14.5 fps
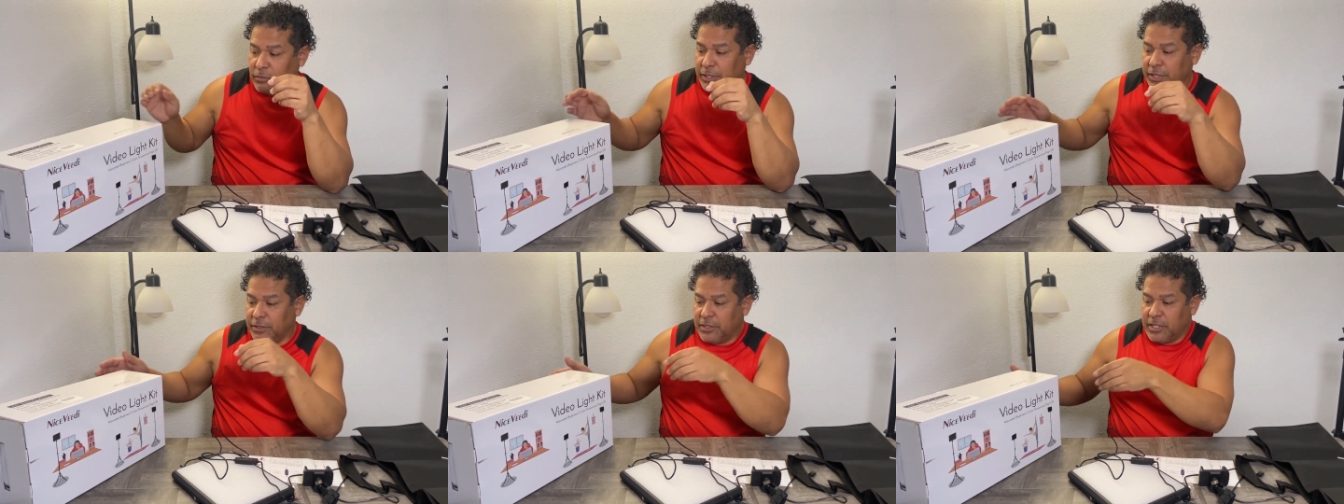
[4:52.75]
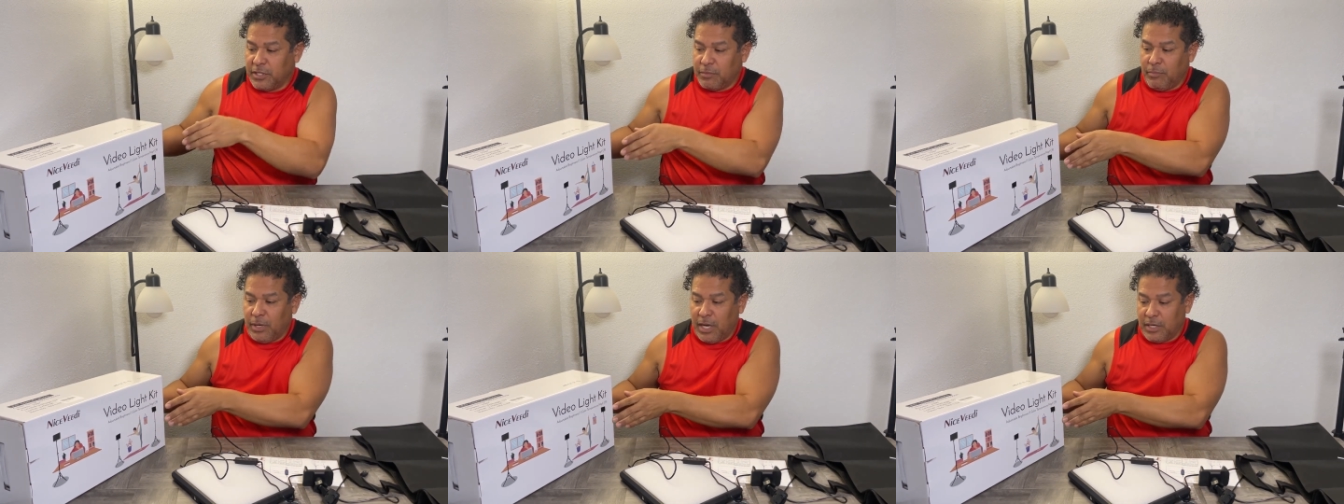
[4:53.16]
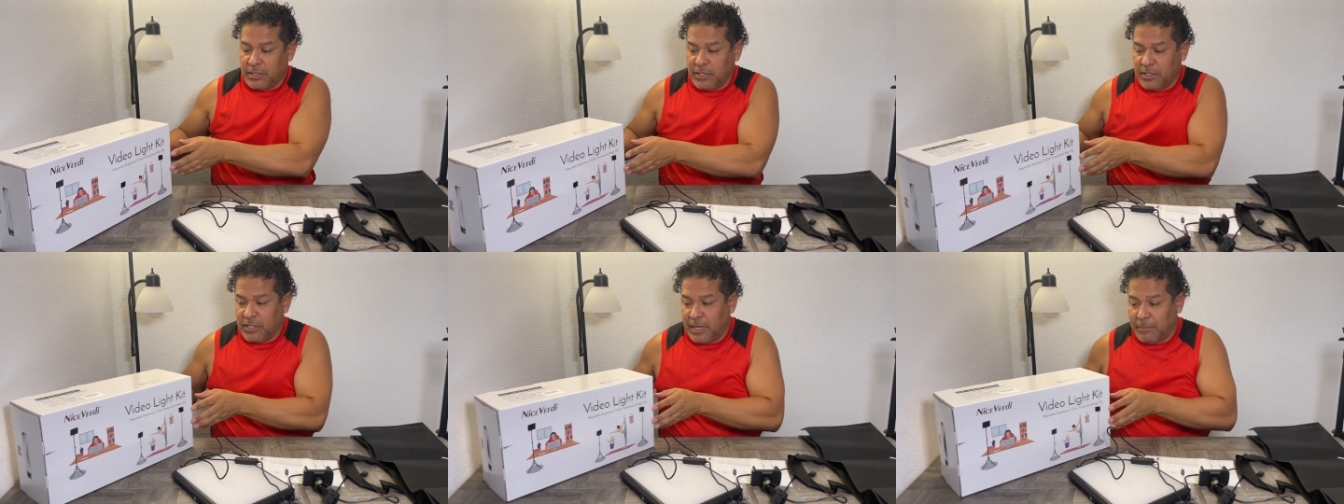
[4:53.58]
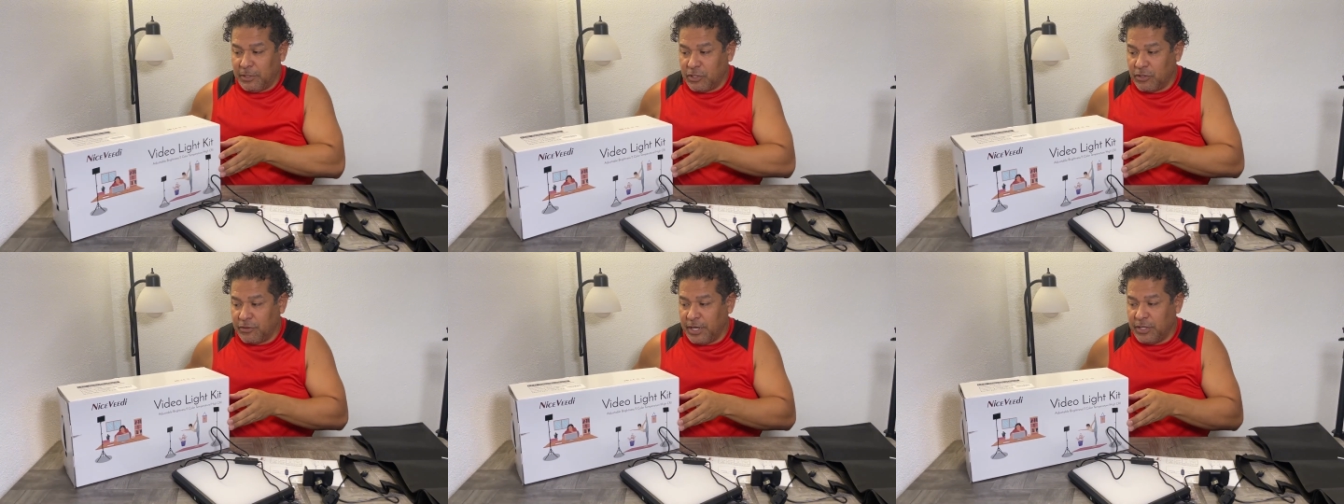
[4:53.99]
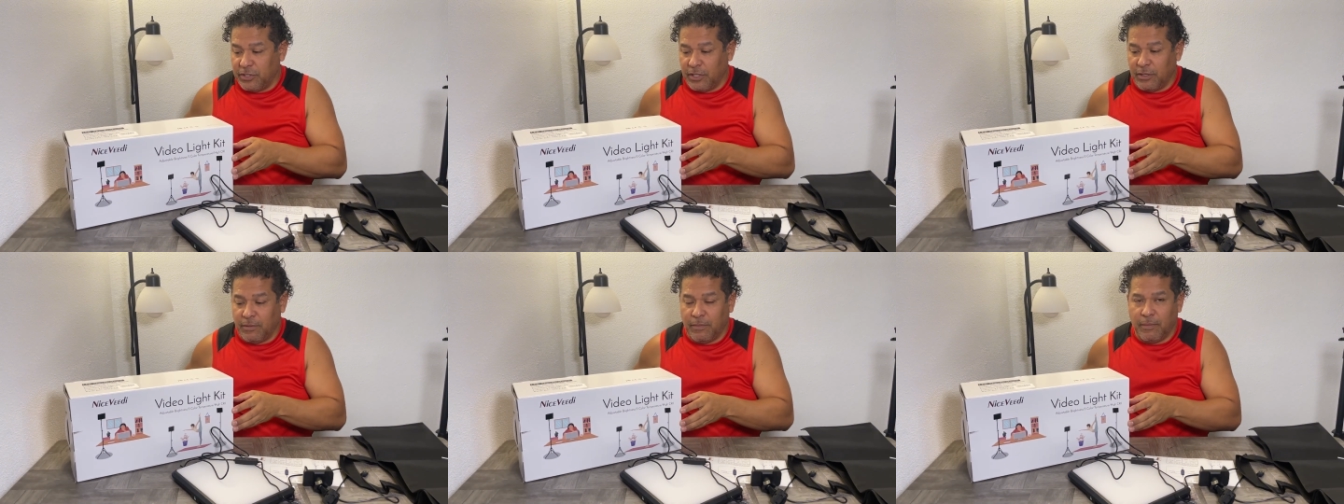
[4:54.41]
We'll use this box as
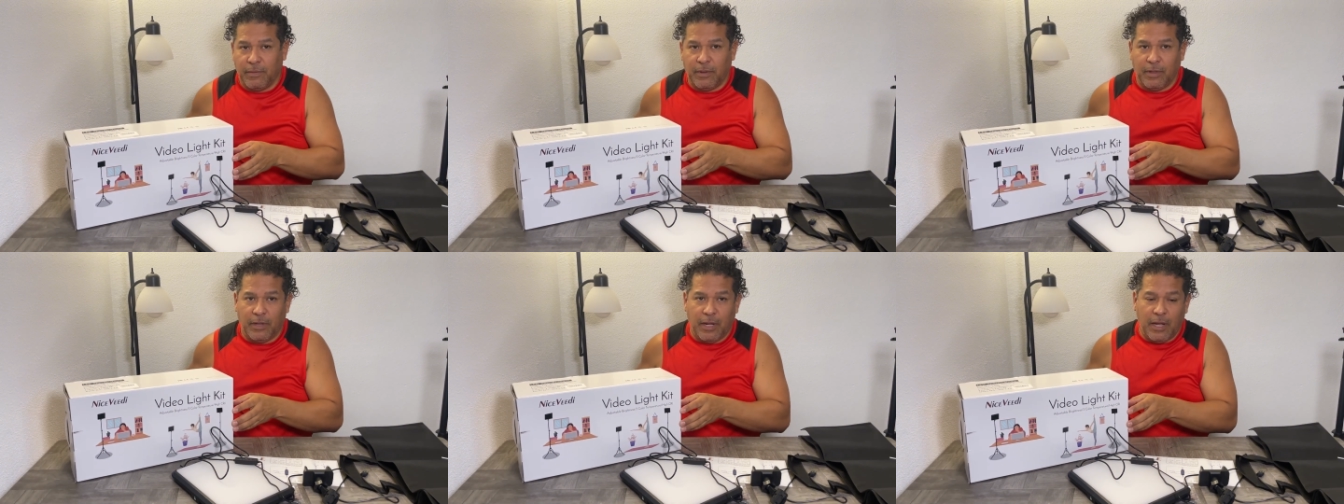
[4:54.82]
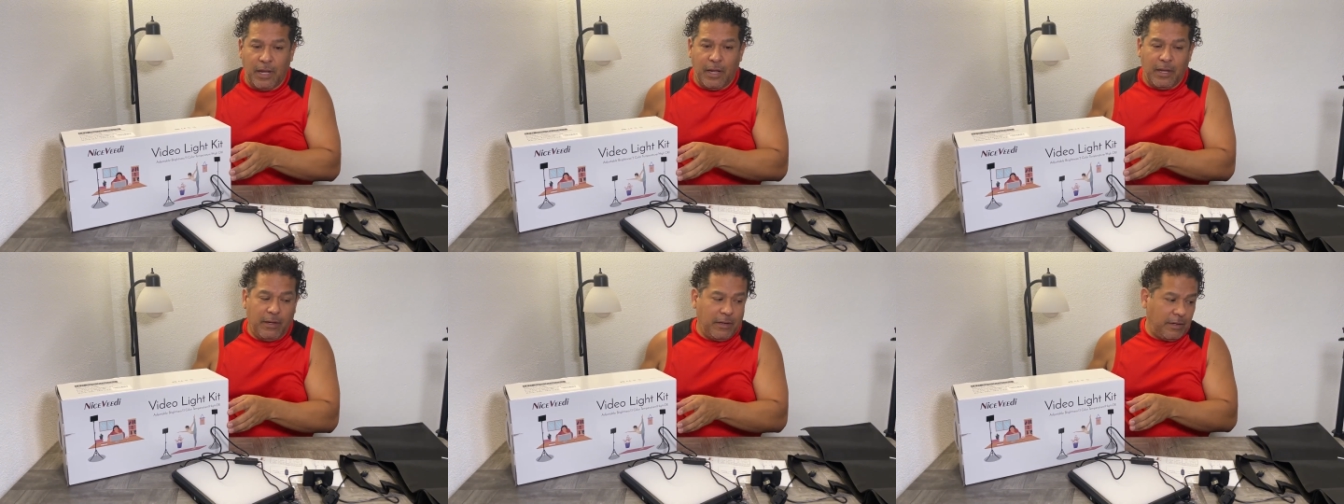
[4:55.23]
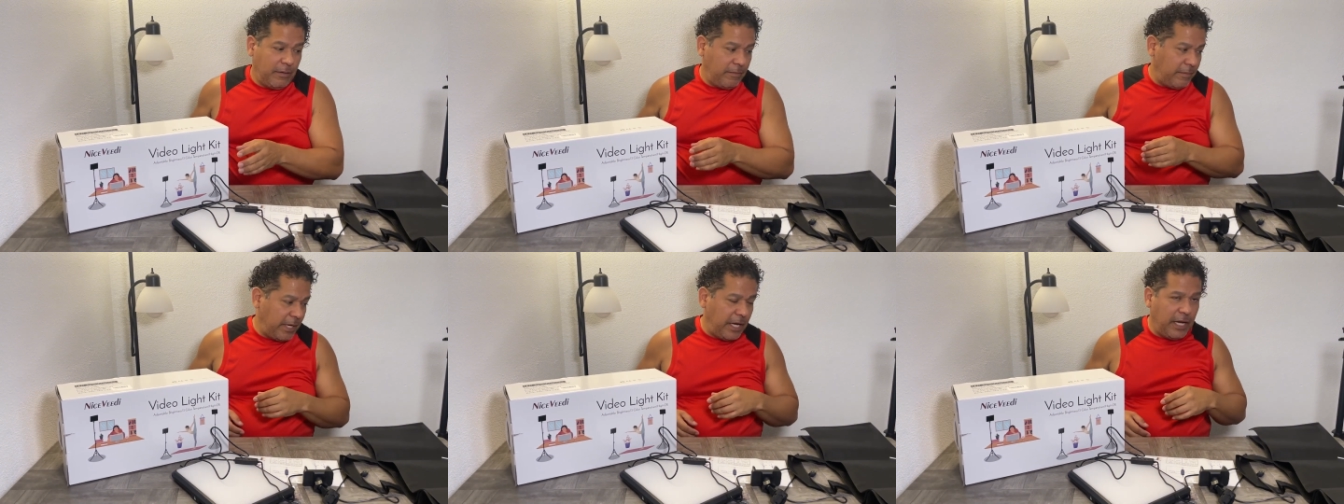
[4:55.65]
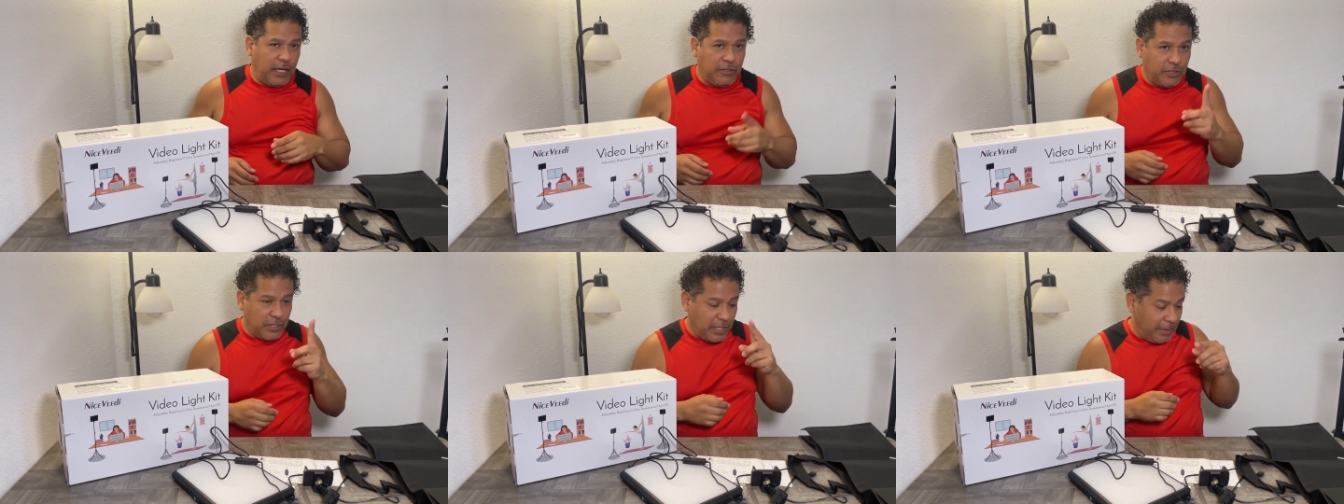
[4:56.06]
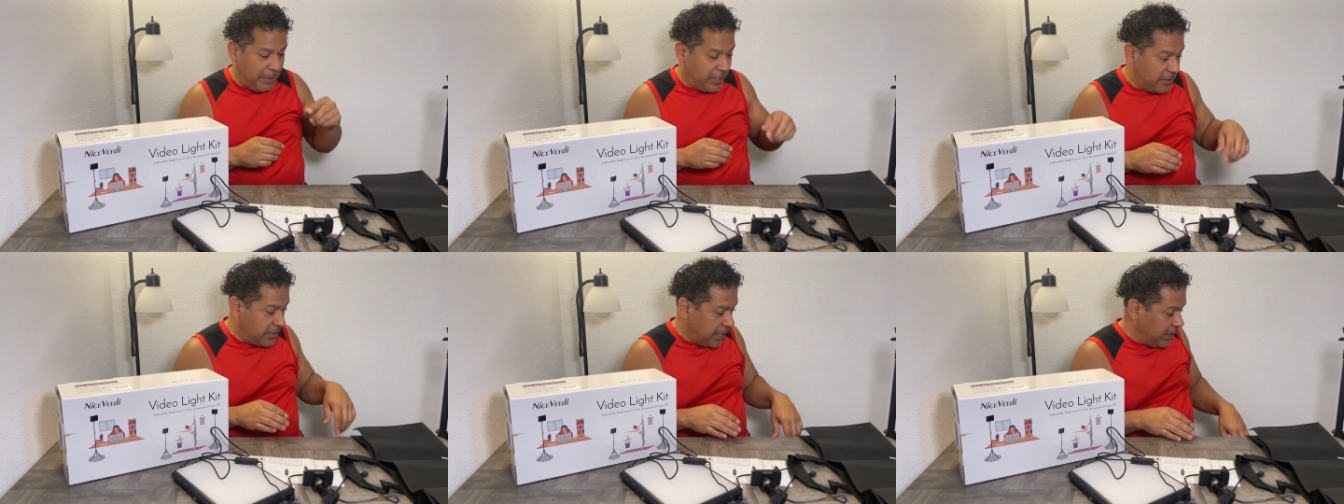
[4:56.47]
demonstration. And just give me
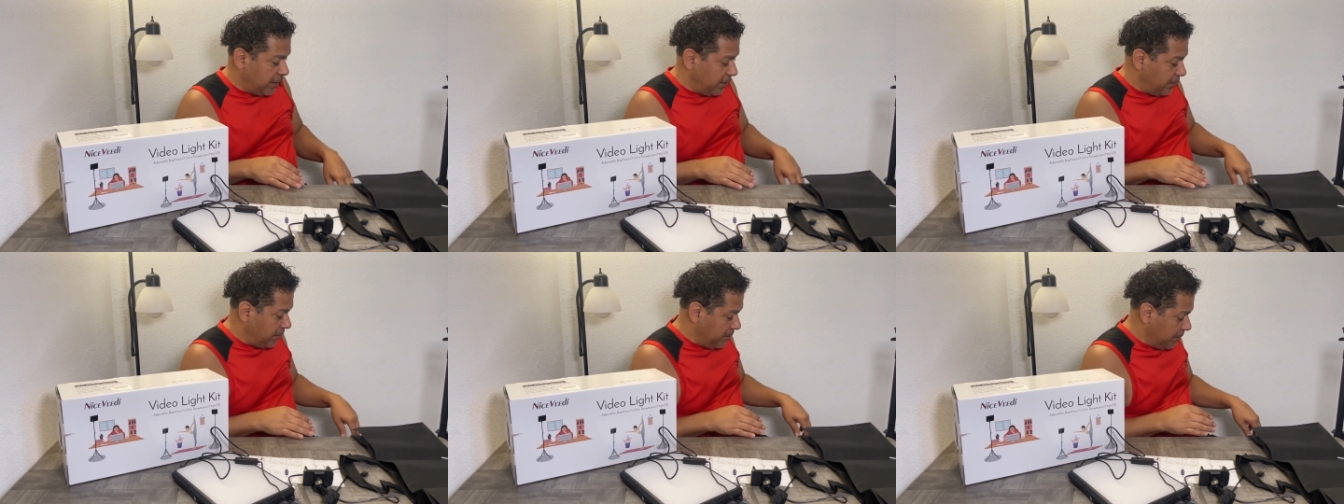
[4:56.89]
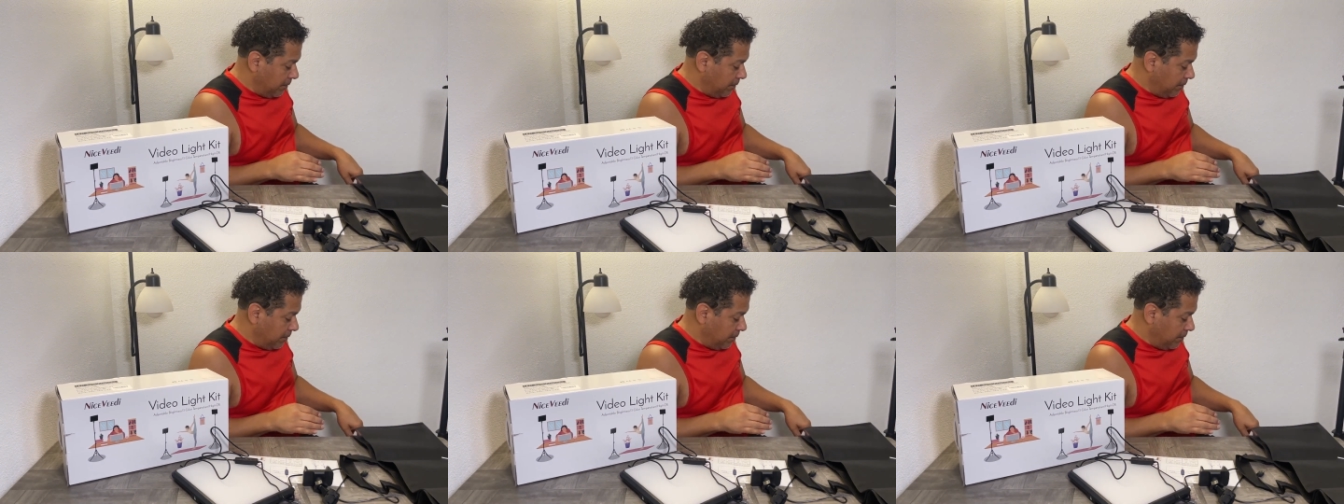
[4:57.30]
a second.